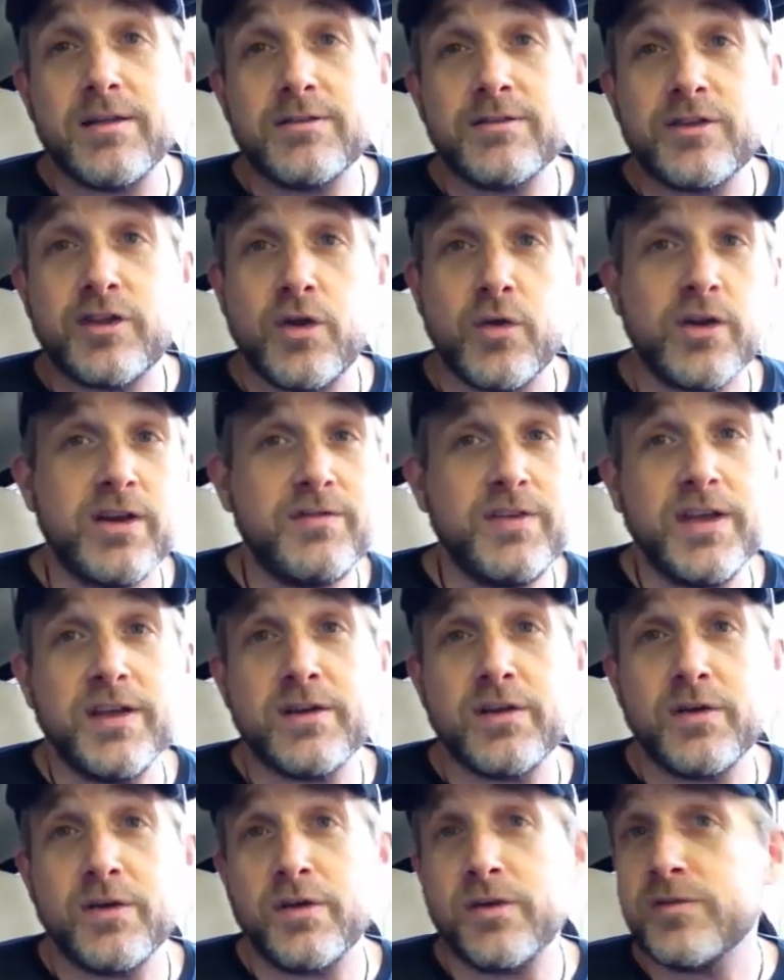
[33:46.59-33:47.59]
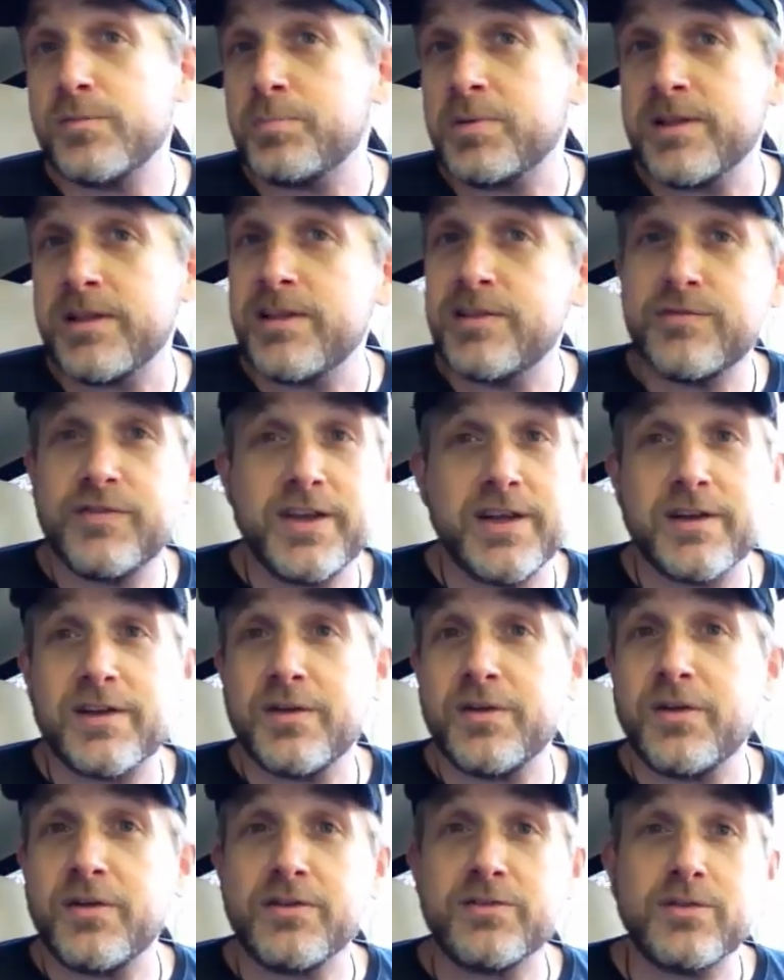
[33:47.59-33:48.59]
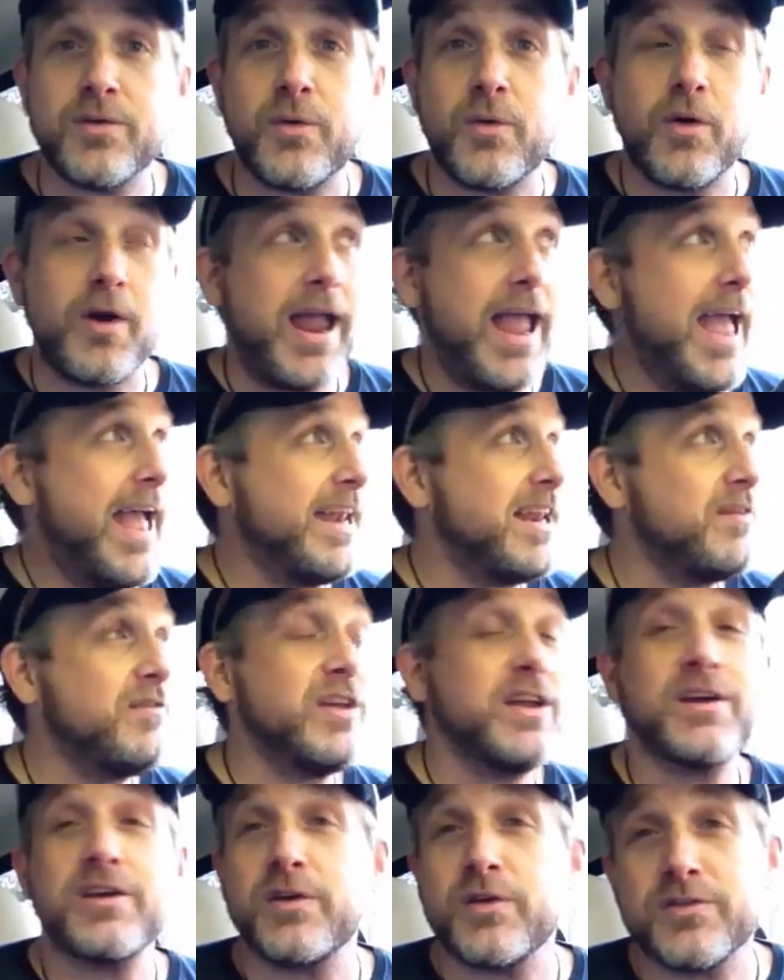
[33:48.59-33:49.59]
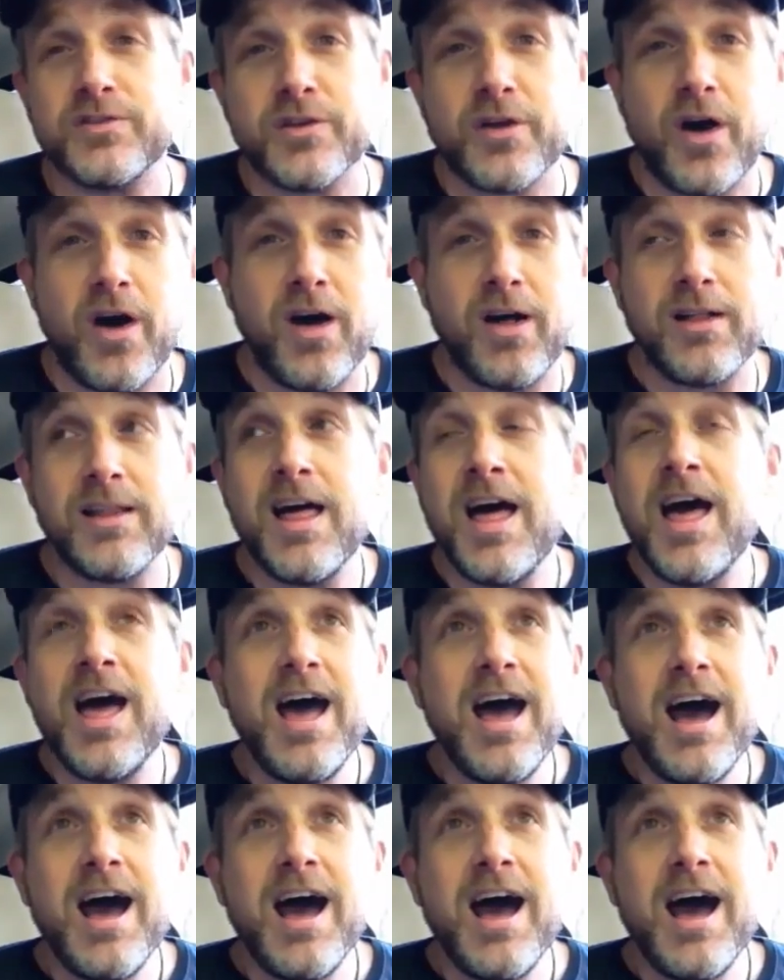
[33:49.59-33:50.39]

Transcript: security vehicles, police vehicles, or any vehicles at all.